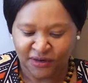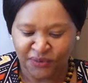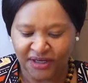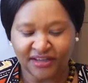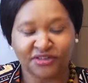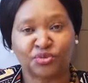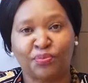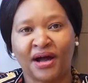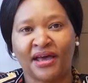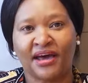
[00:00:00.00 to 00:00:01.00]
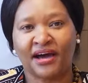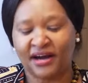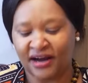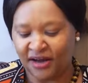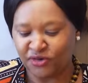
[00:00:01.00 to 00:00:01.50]
will
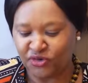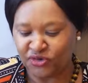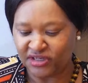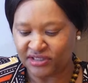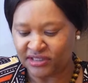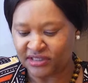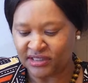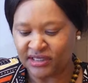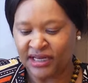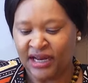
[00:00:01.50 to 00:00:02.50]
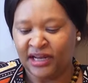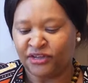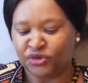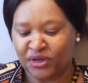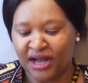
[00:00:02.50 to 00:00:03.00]
inspire countries
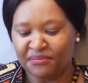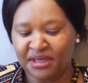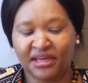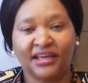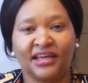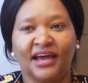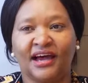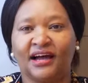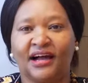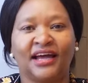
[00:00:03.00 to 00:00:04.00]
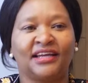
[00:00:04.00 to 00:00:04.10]
to come in here